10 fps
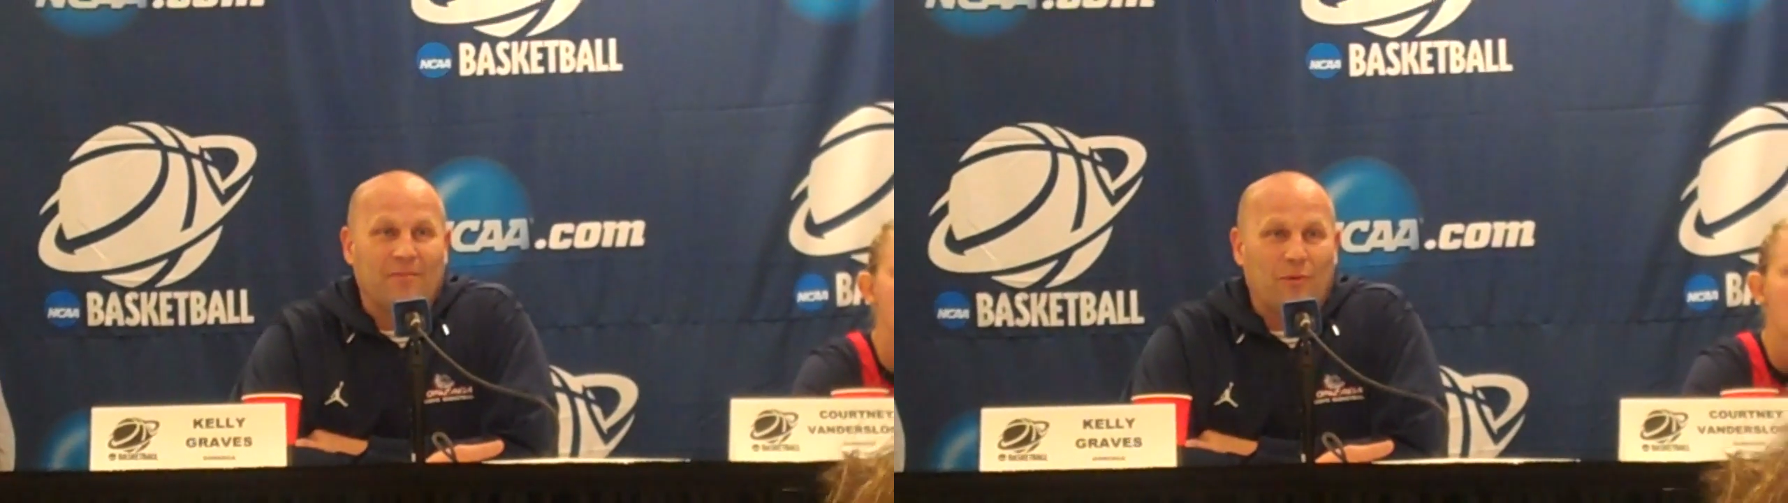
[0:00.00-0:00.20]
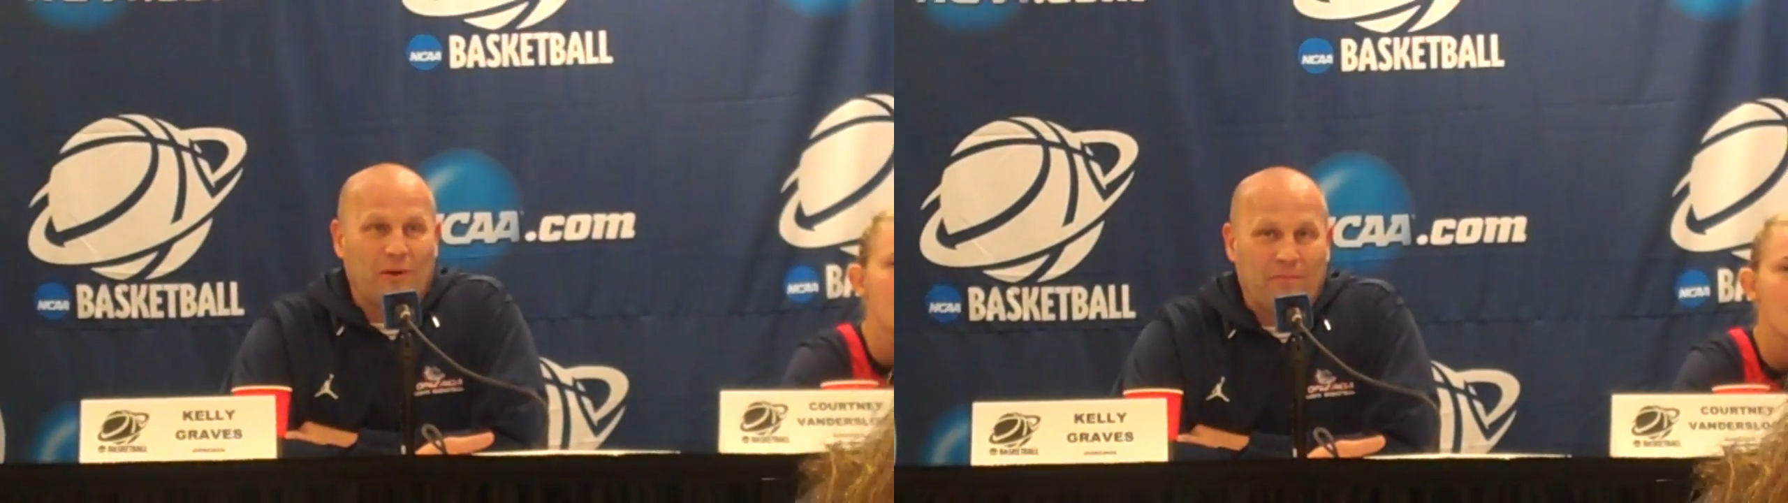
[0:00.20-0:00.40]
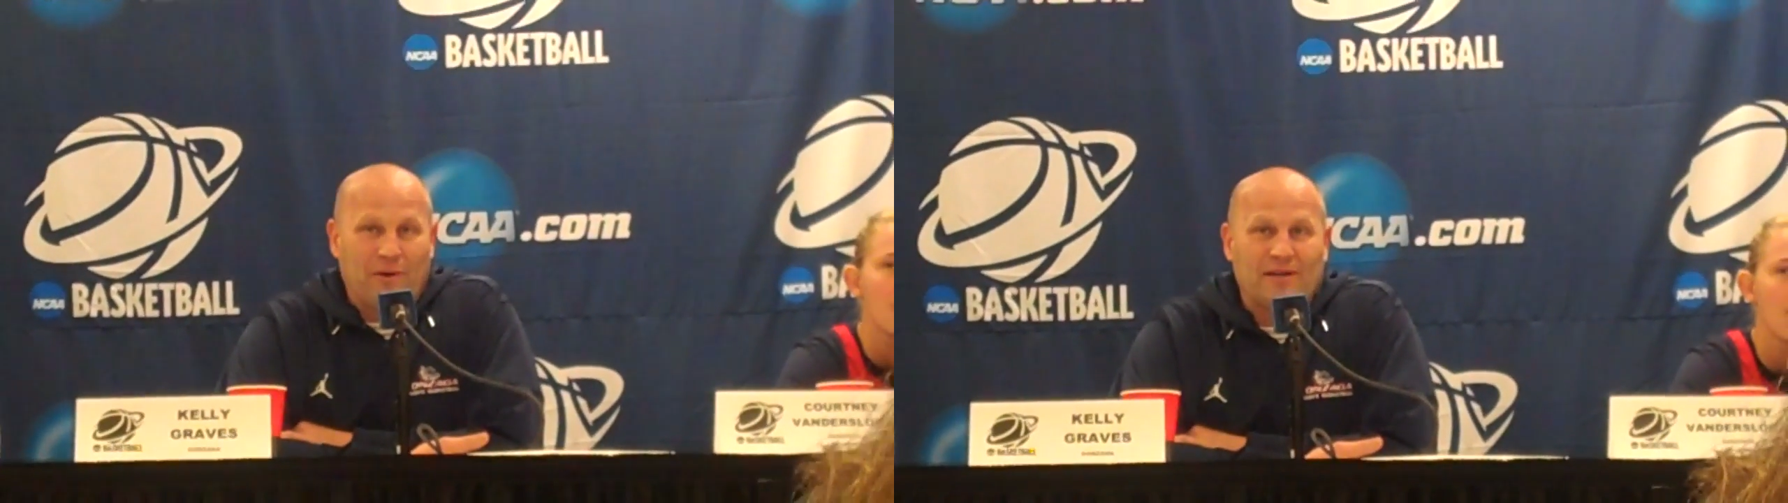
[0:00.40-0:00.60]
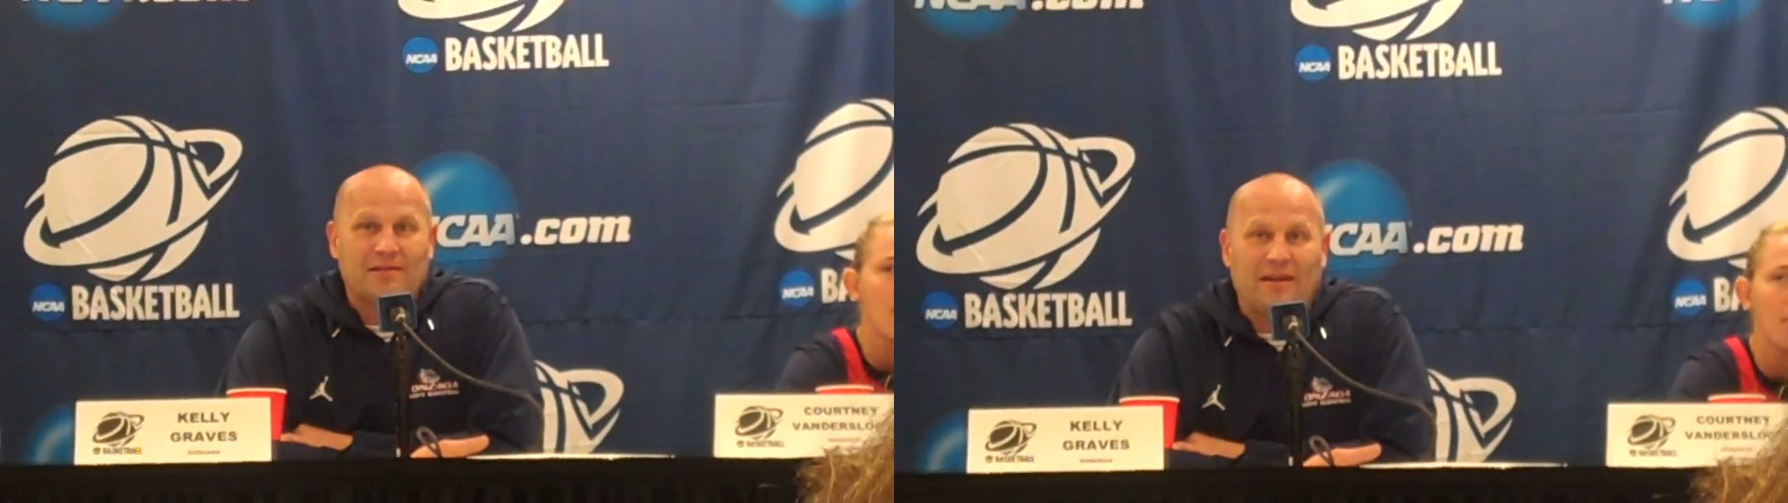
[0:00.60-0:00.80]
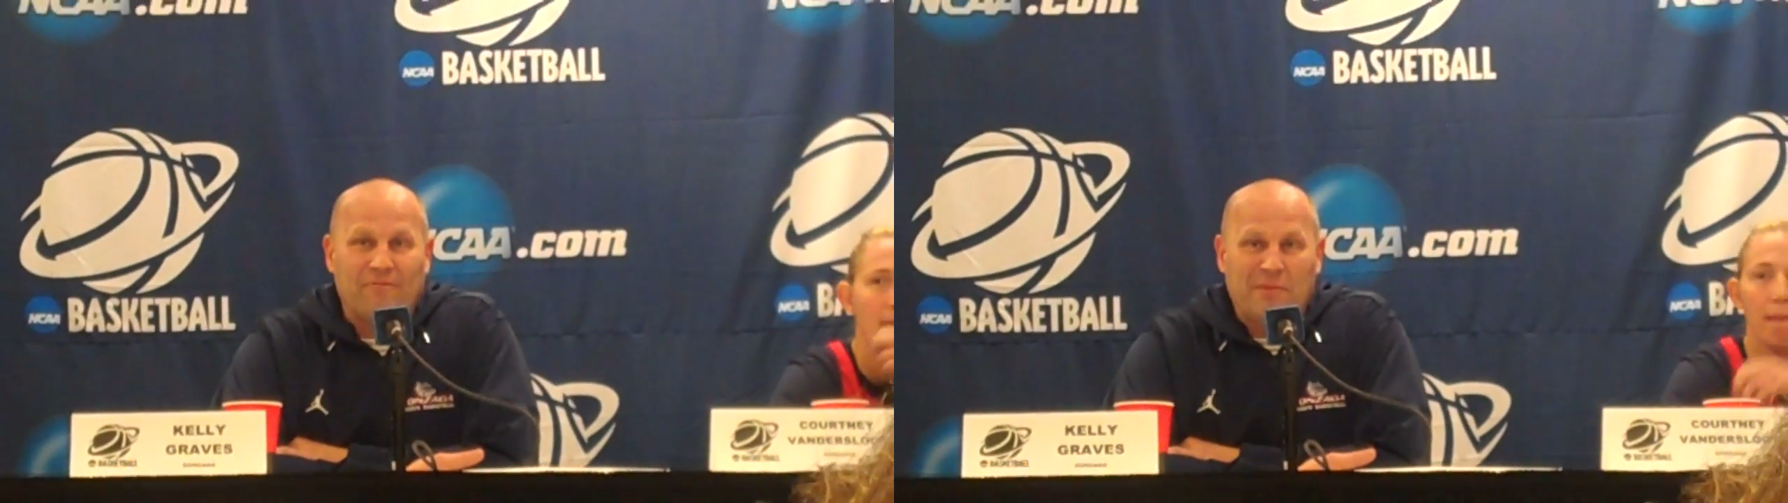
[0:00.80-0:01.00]
the more
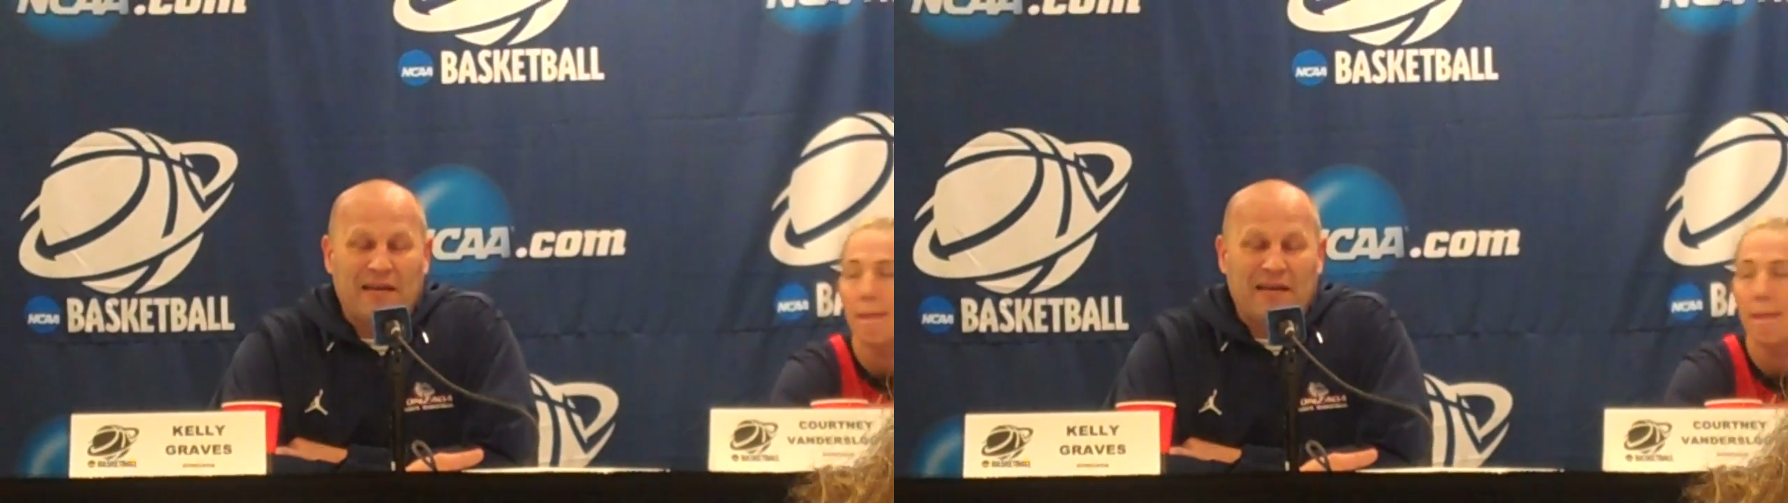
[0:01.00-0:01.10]
impressed I've